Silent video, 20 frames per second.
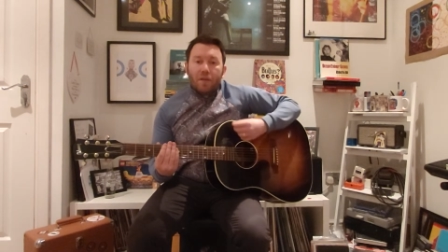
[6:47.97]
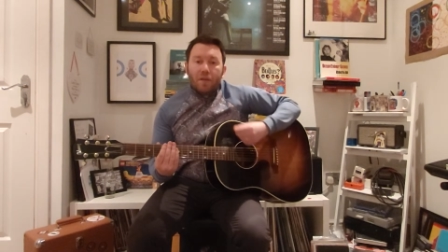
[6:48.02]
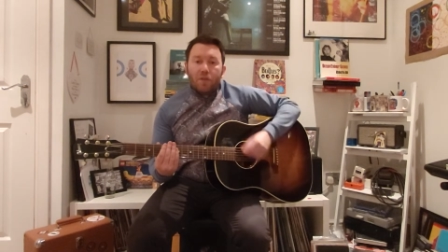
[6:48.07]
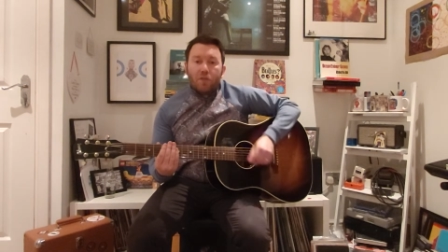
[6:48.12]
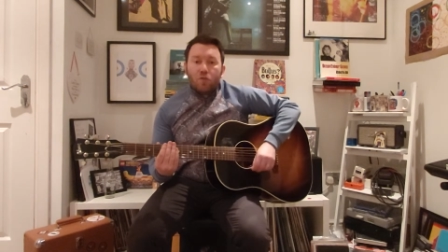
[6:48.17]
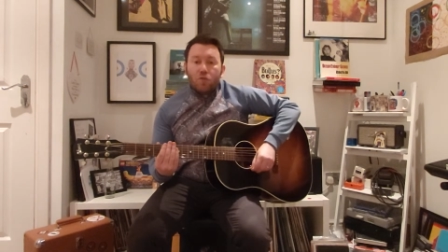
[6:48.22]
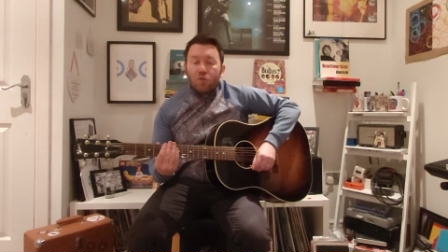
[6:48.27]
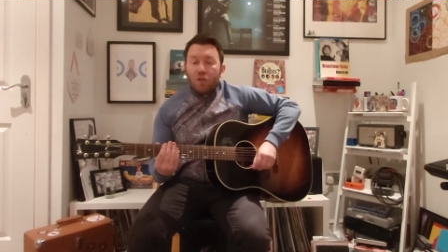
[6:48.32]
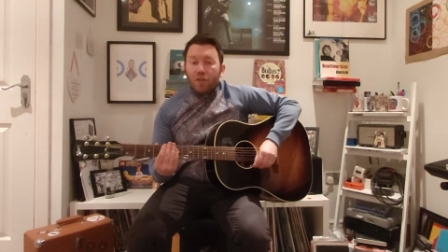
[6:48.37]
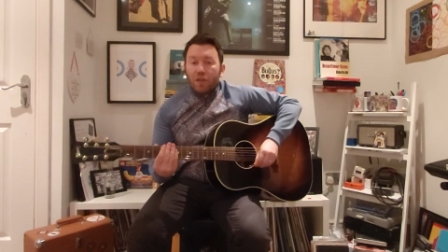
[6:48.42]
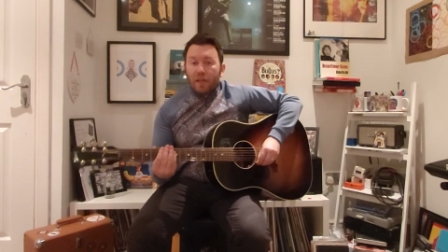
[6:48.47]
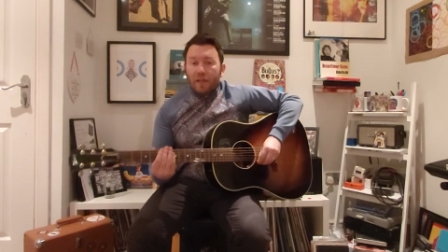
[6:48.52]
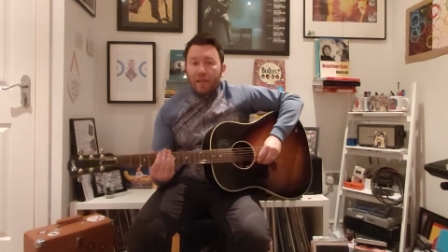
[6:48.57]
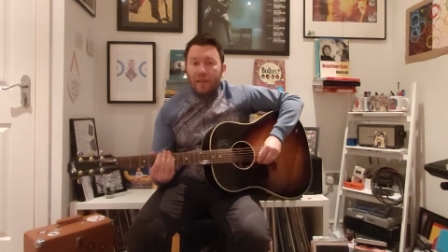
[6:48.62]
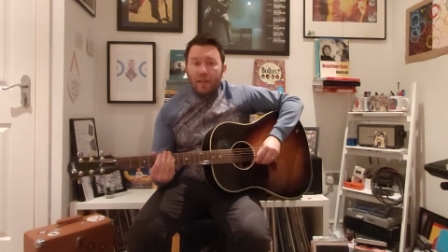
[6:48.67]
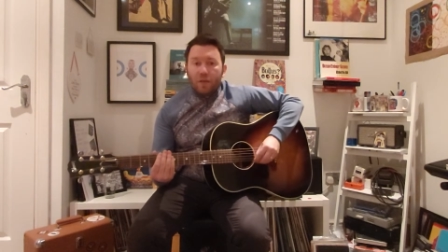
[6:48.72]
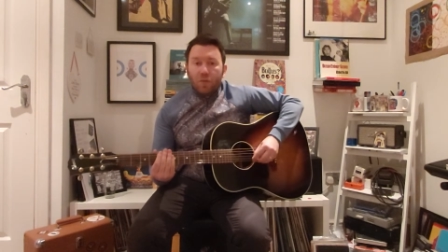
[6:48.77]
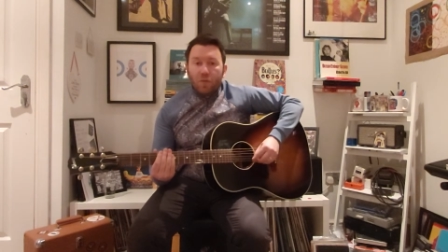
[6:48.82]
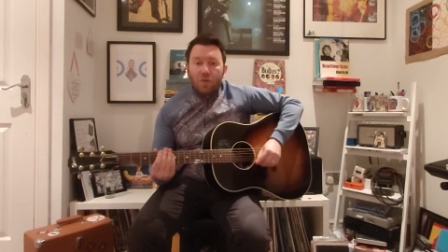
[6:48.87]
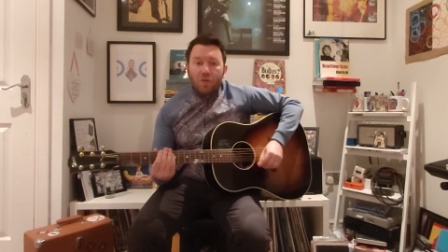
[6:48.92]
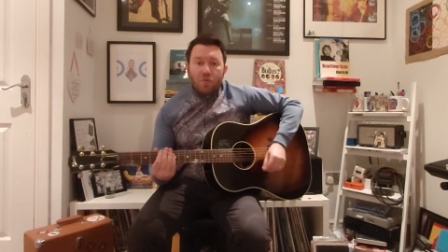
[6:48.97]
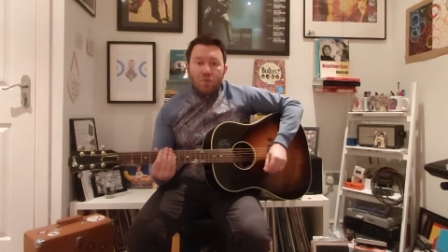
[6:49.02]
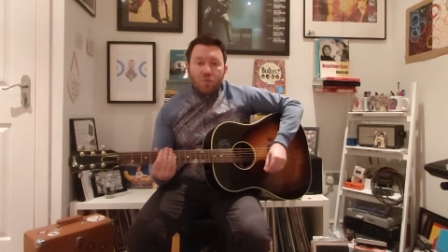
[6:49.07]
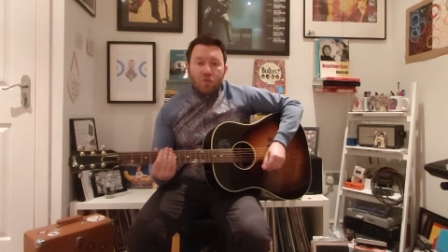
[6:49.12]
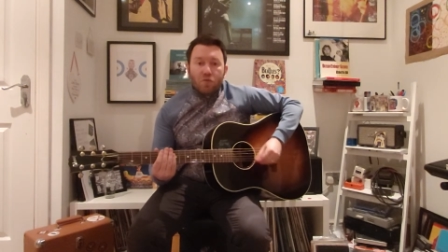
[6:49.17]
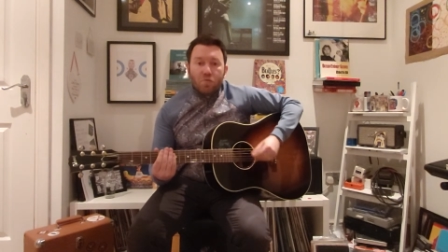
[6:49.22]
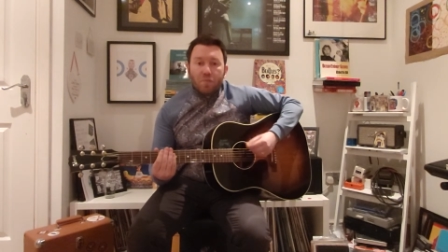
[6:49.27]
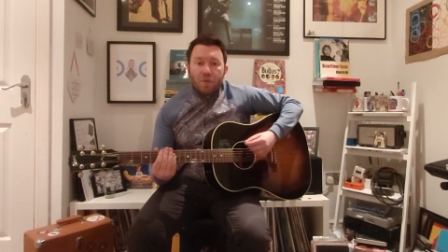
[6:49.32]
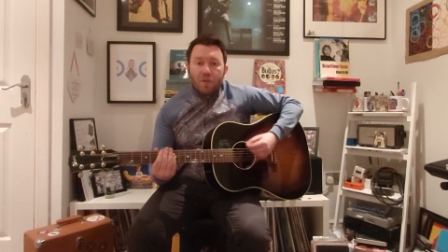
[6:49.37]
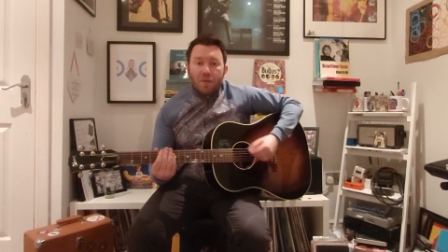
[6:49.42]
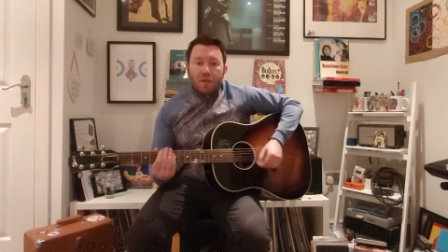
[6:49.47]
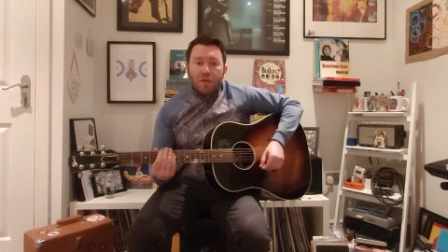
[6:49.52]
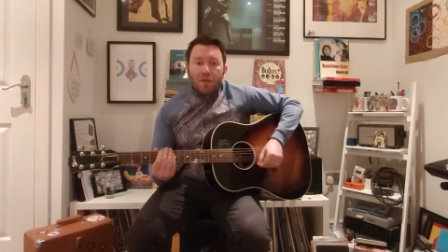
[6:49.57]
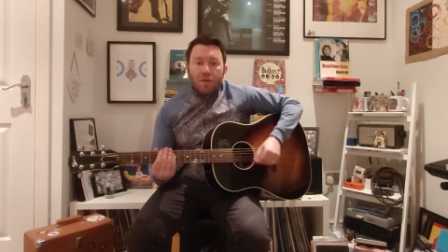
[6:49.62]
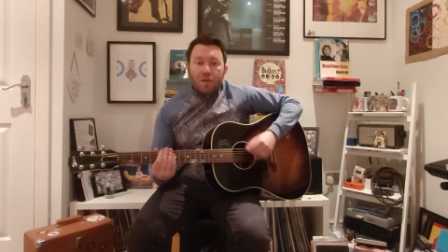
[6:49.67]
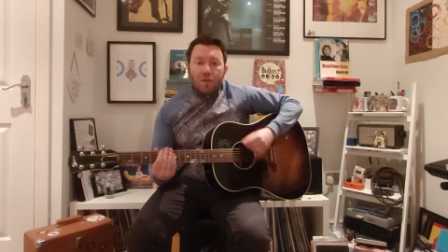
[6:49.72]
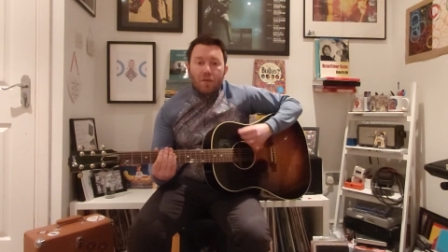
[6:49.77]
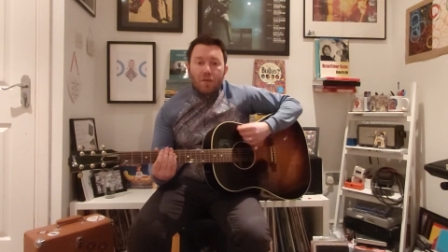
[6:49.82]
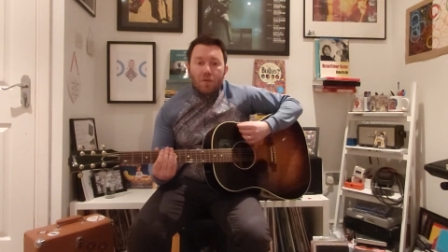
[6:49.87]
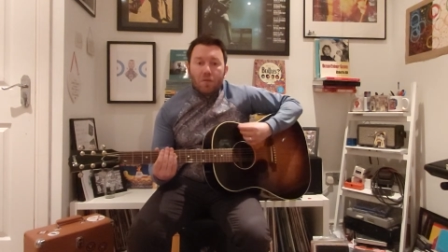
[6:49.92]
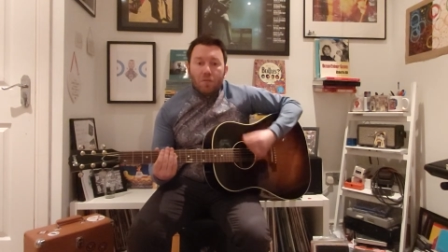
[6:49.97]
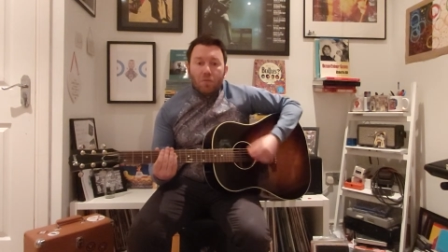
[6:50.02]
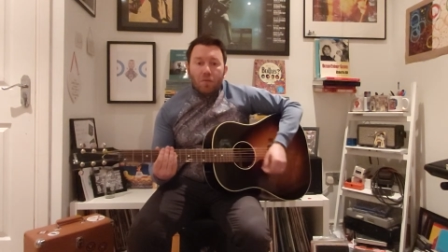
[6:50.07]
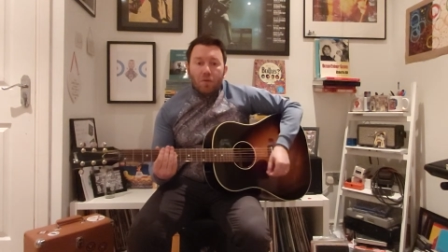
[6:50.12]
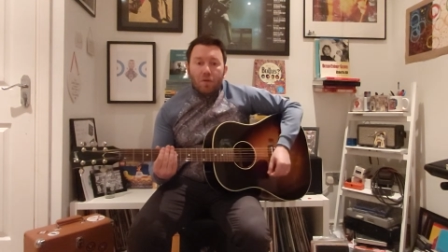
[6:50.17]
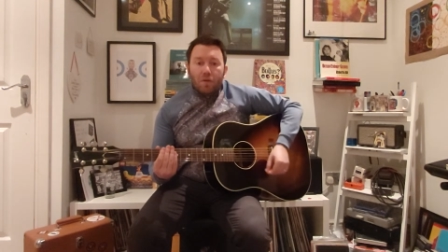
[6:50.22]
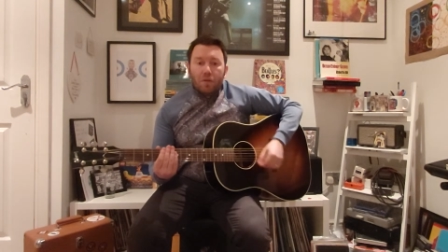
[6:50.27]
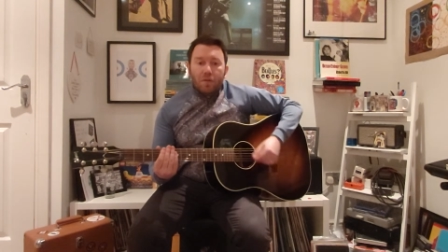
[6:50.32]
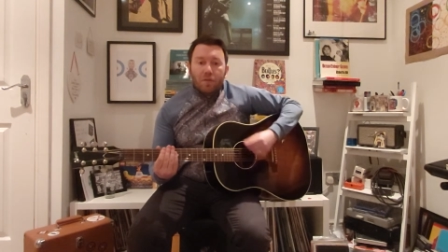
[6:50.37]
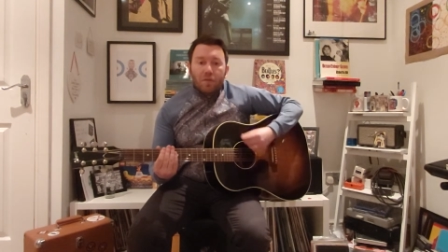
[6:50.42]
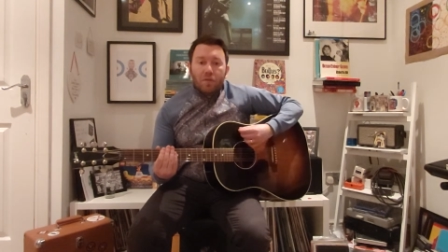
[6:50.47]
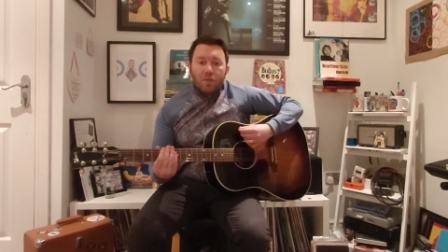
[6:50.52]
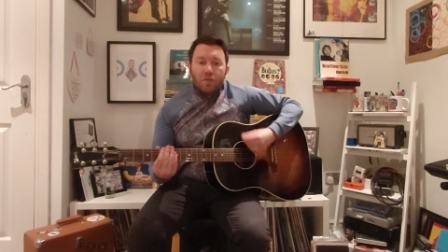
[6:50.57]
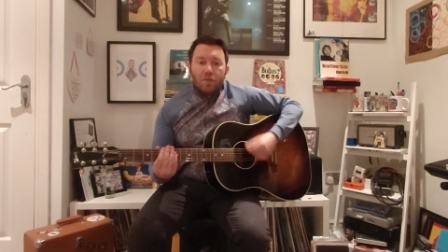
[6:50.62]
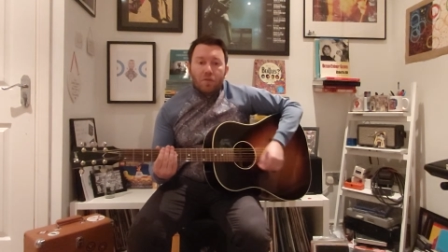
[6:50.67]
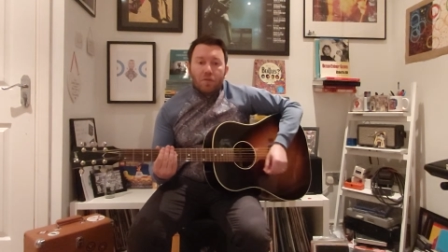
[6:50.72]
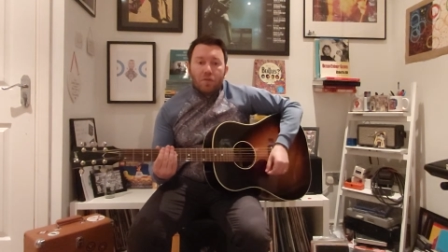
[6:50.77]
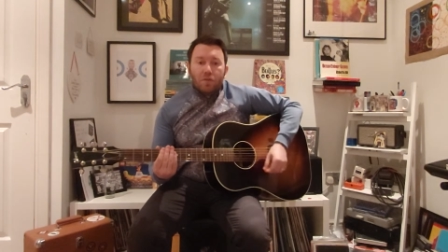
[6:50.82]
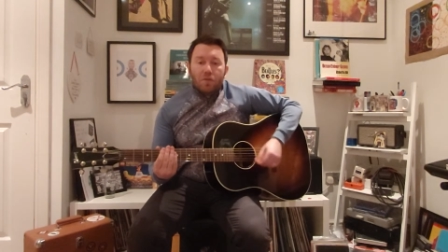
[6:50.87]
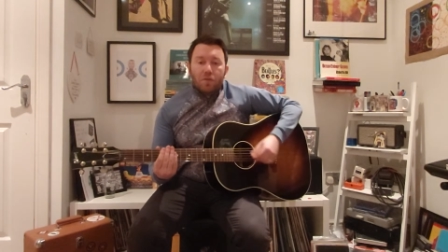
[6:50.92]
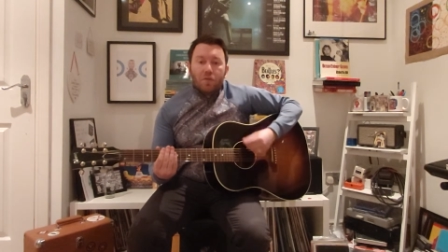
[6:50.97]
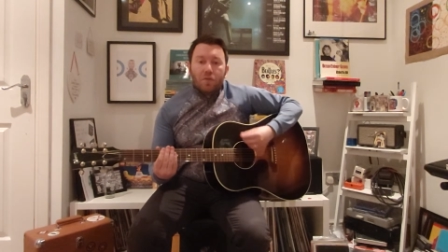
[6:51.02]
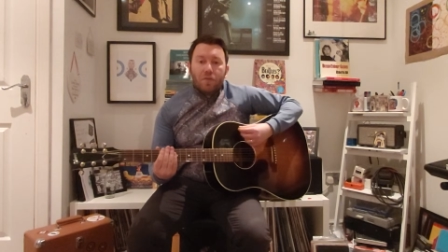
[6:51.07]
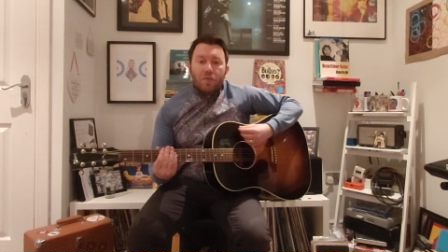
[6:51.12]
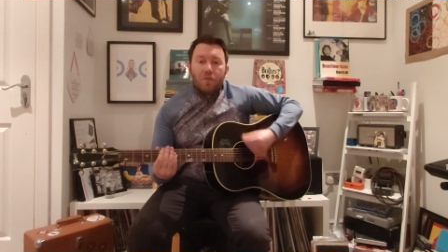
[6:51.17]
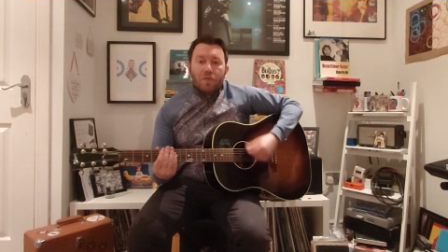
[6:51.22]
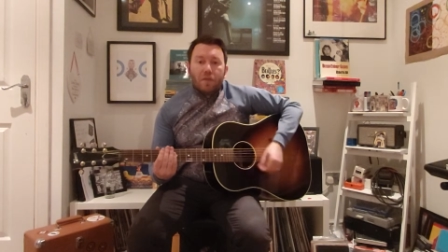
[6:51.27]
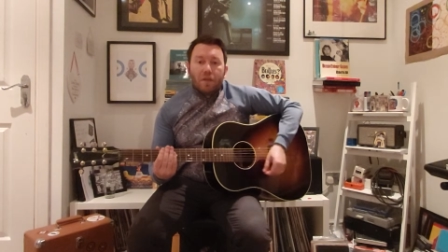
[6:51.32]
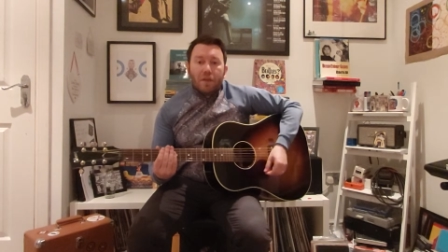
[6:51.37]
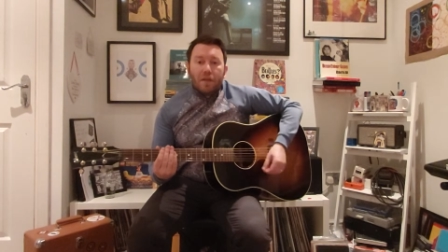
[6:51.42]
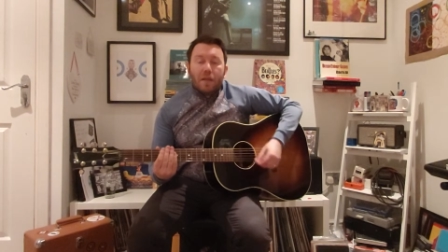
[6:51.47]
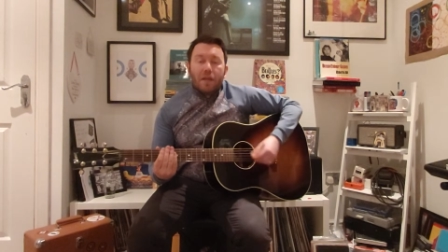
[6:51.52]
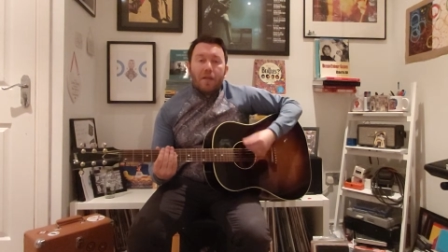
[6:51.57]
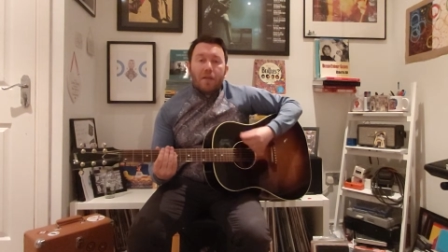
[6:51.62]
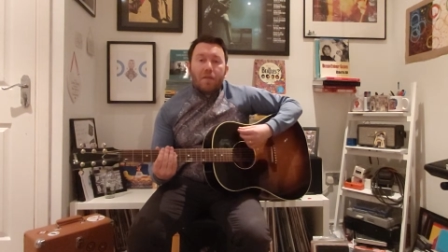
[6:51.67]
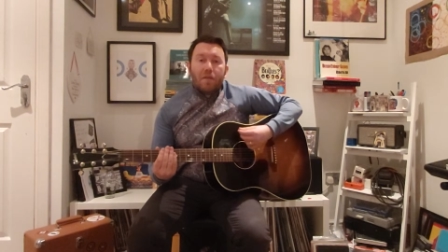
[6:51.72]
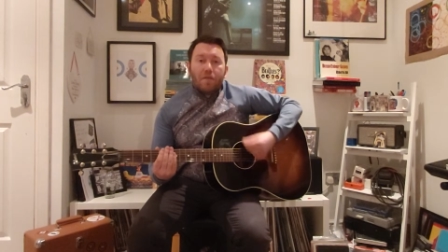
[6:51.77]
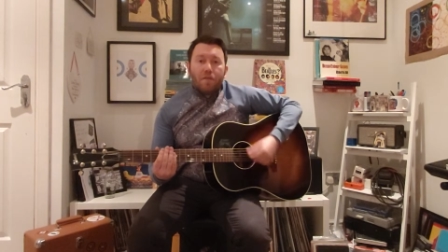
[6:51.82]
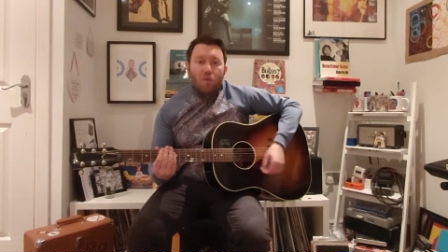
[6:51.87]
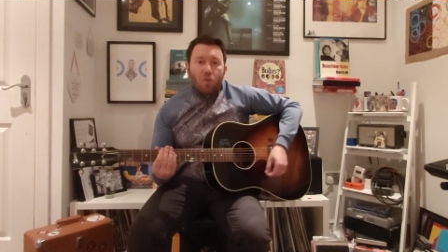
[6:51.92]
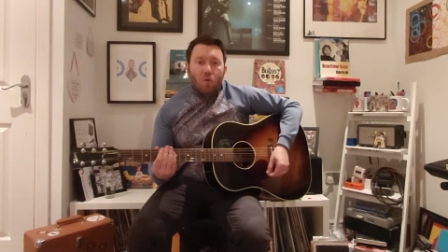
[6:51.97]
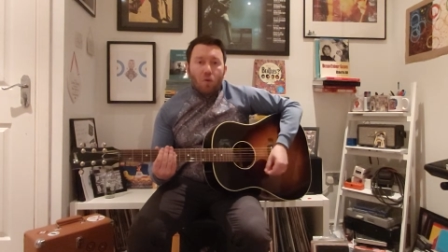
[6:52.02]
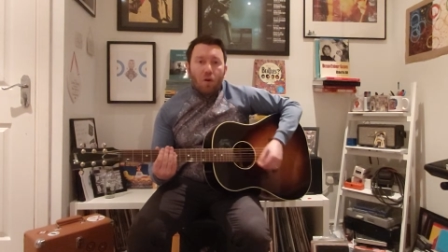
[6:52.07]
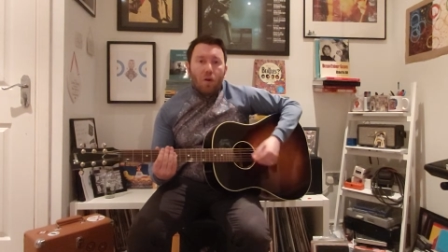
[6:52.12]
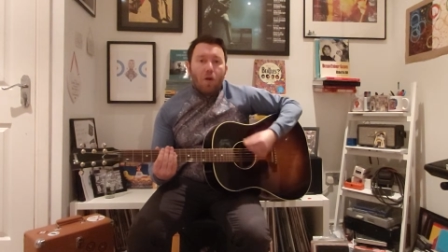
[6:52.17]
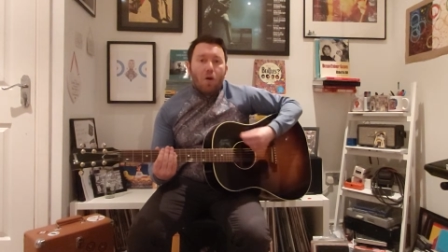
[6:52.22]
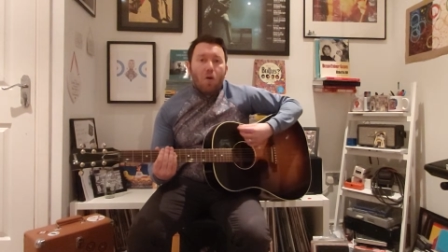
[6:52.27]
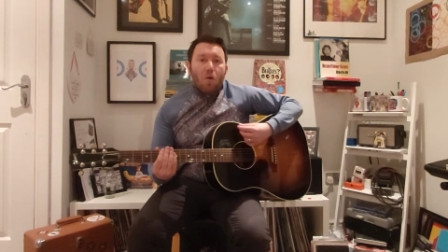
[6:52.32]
to your click, which would just be 1, 2, 3, 4,